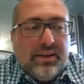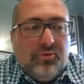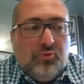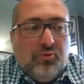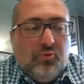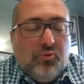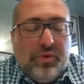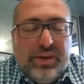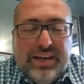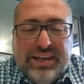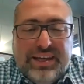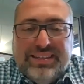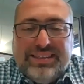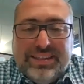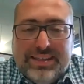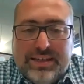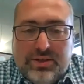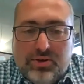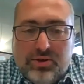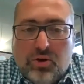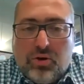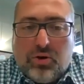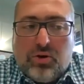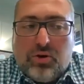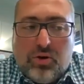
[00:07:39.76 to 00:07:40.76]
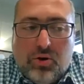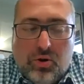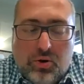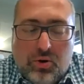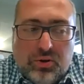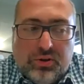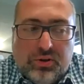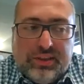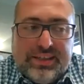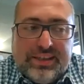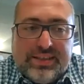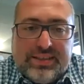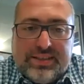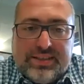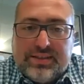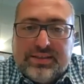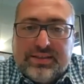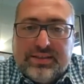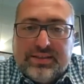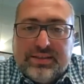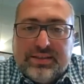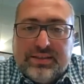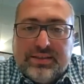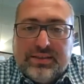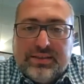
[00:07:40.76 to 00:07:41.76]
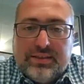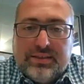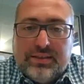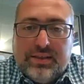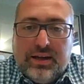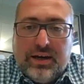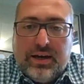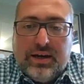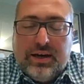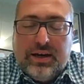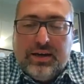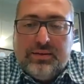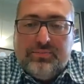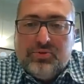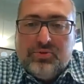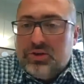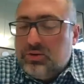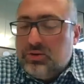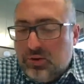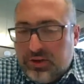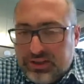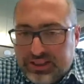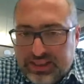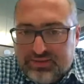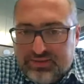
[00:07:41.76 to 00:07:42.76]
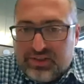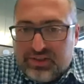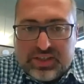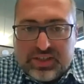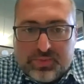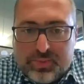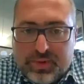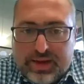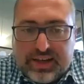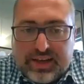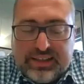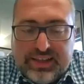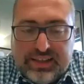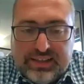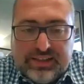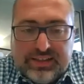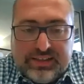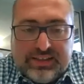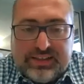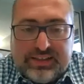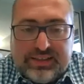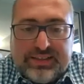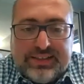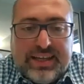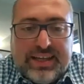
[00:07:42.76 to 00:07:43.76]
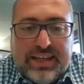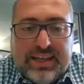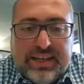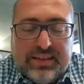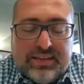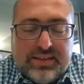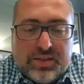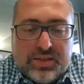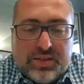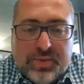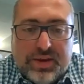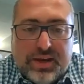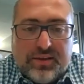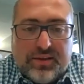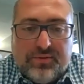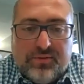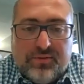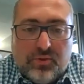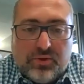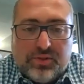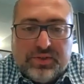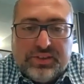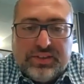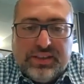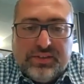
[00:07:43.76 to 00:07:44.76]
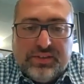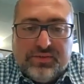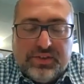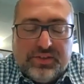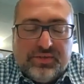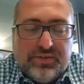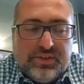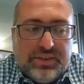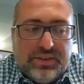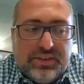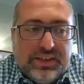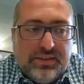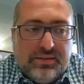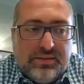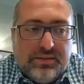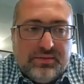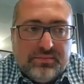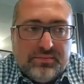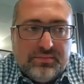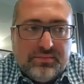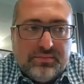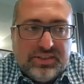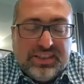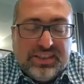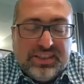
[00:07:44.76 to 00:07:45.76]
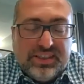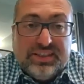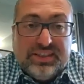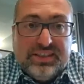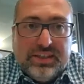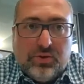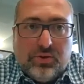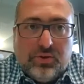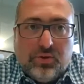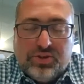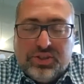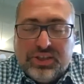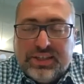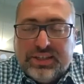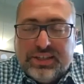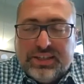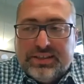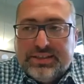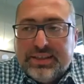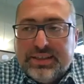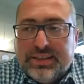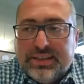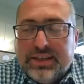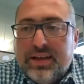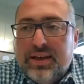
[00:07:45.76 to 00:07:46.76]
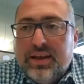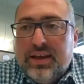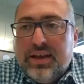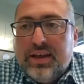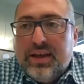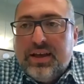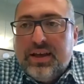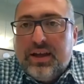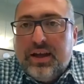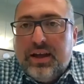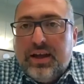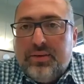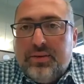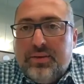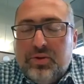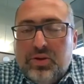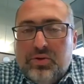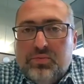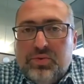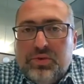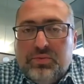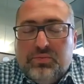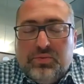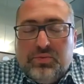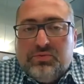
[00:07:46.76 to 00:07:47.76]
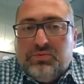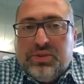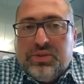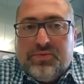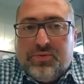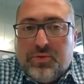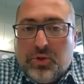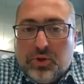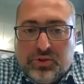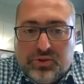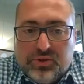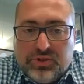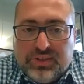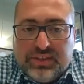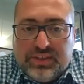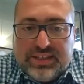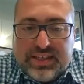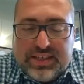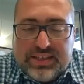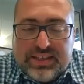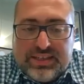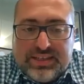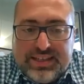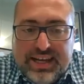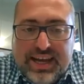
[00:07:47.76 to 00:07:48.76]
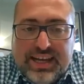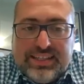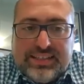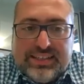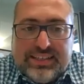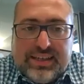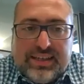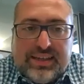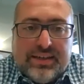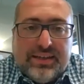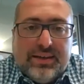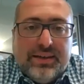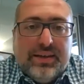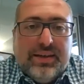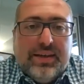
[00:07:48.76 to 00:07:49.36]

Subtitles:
We did not call this real world evidence back then. This is taking us back 14, 15, 16 odd years. We refer to this as data.